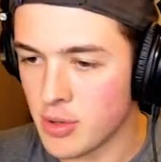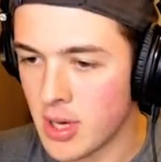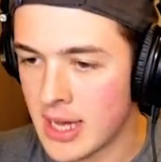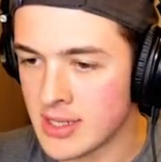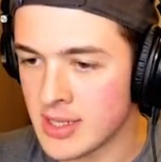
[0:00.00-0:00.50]
You
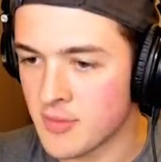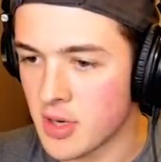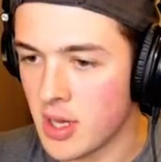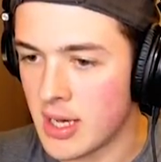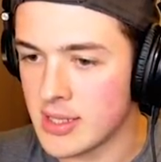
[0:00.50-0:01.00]
guys didn't
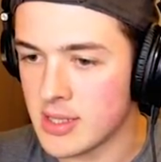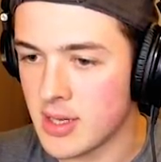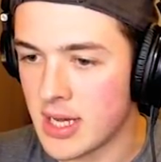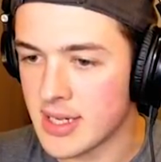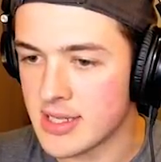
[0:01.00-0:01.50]
realize
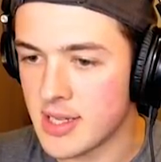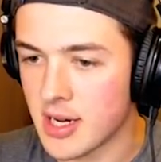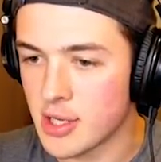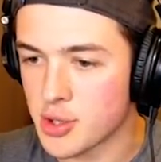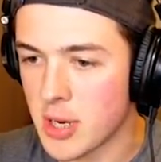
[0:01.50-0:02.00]
you guys got
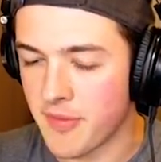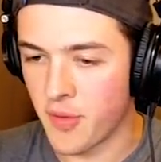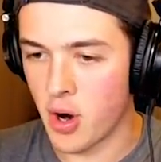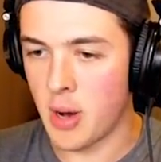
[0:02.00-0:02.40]
stuck in a tree before?